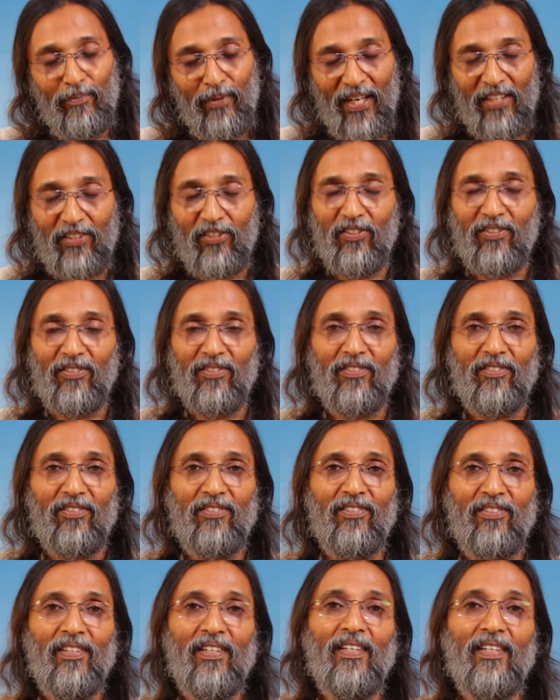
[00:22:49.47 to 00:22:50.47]

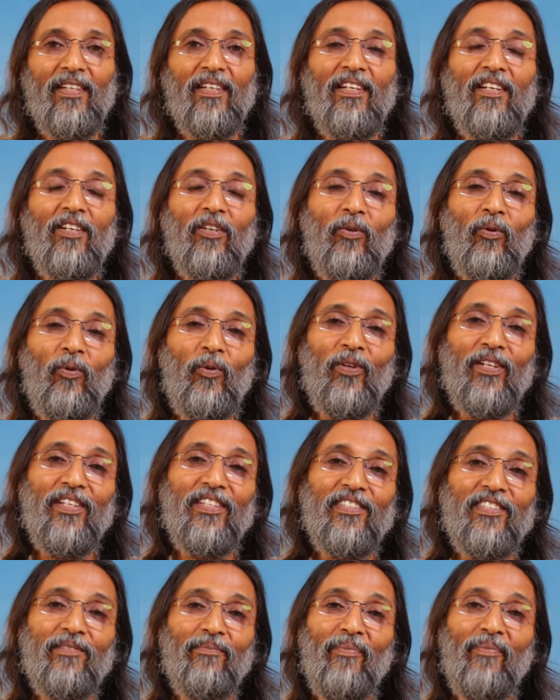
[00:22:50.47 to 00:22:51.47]
presence who
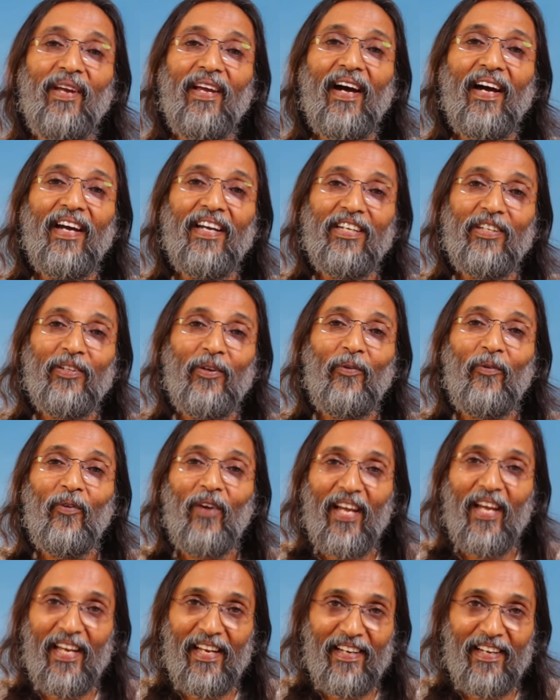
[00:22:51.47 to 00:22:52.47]
is behind the
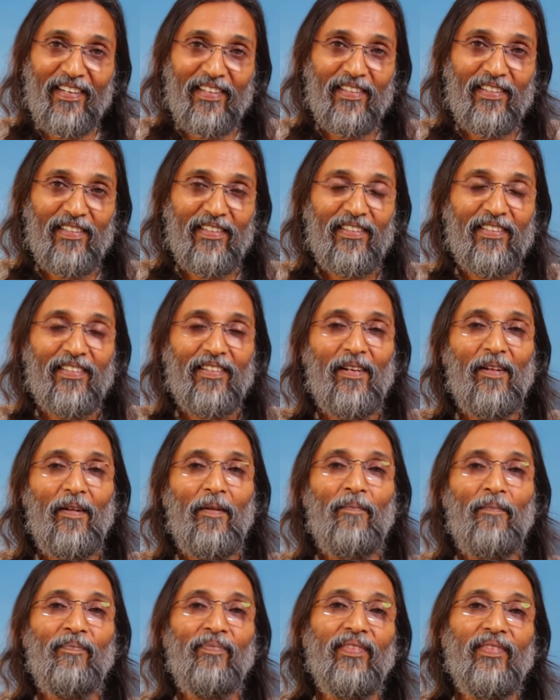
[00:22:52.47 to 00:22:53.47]
veil.
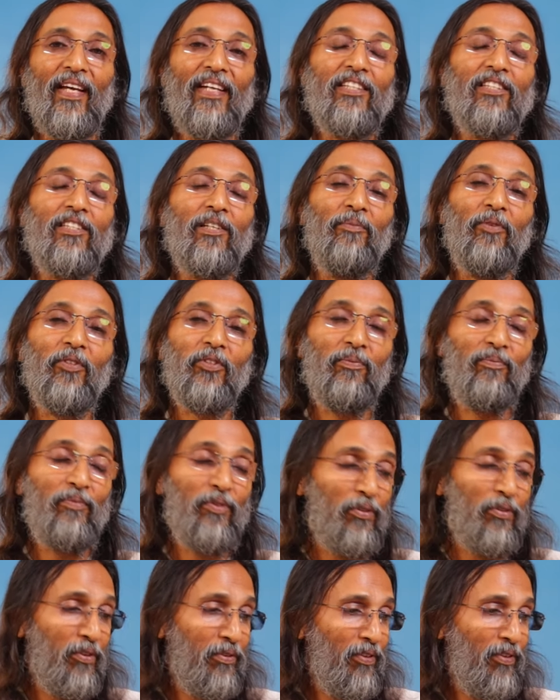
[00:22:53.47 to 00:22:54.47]
That's the most
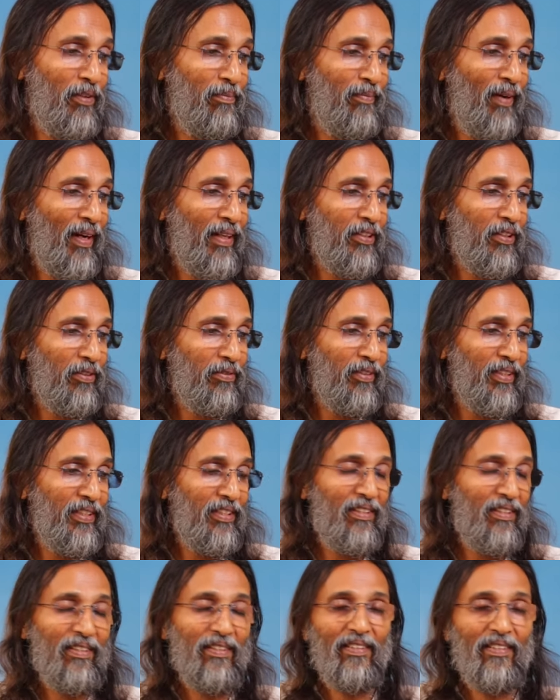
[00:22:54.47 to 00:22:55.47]
beautiful part of
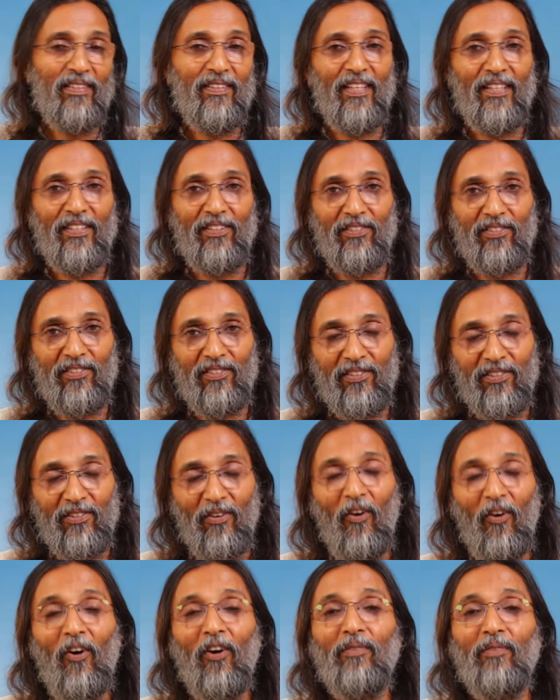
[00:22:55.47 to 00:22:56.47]
it. There is
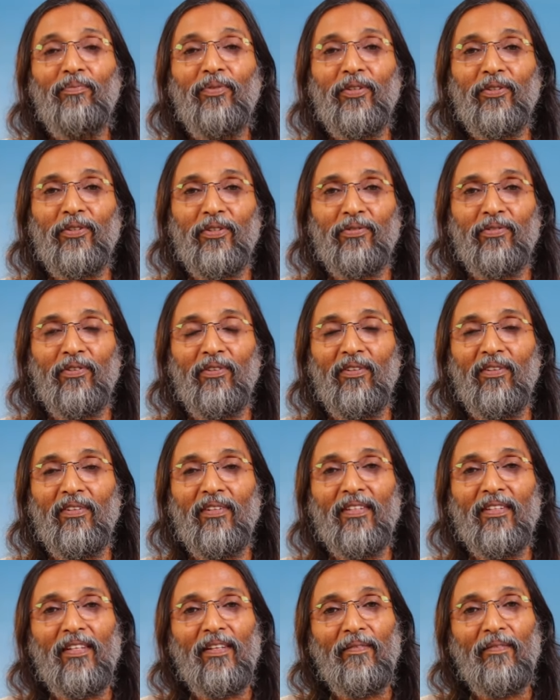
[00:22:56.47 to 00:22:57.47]
all
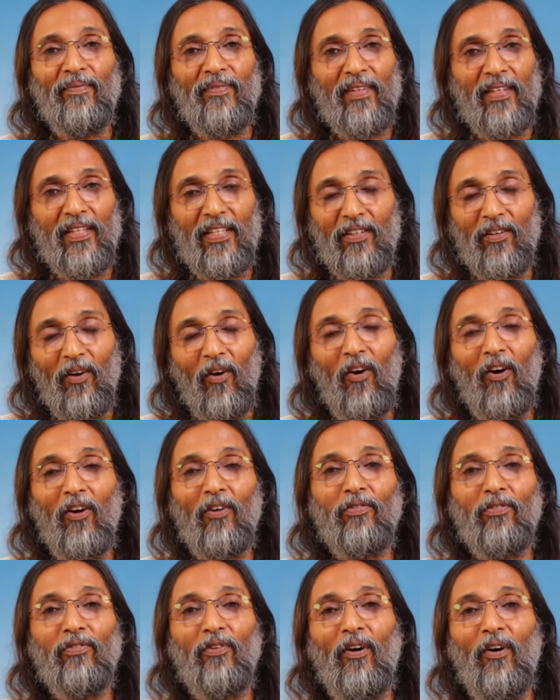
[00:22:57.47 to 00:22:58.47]
beautiful in
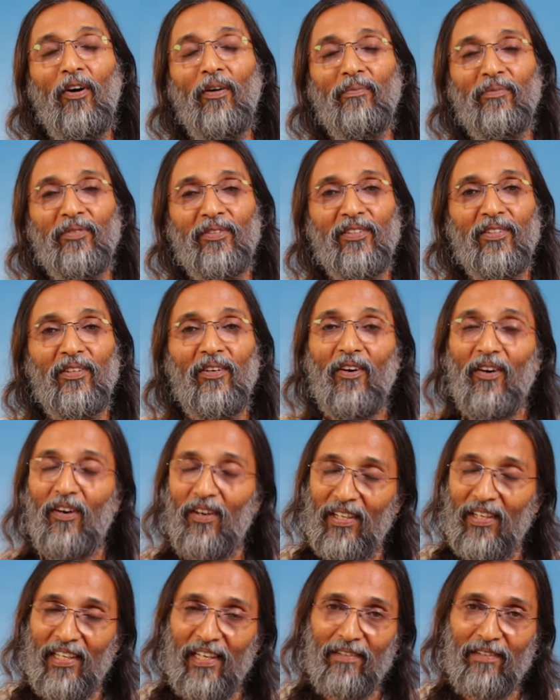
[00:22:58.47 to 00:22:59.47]
all forms,
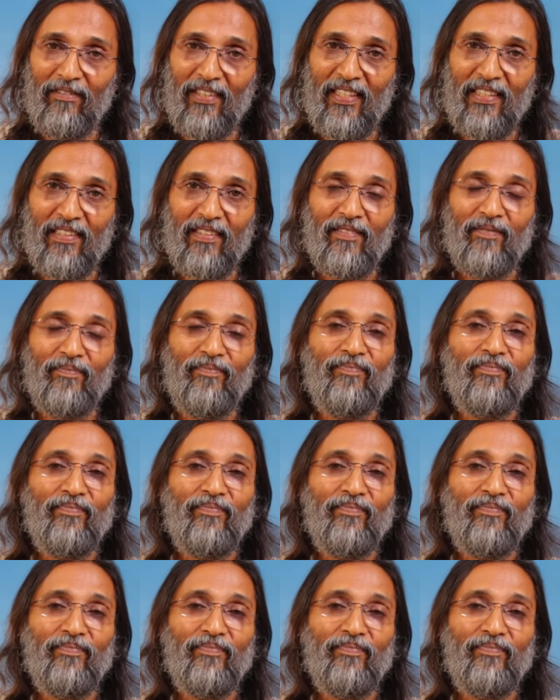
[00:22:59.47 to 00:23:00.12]
all loving,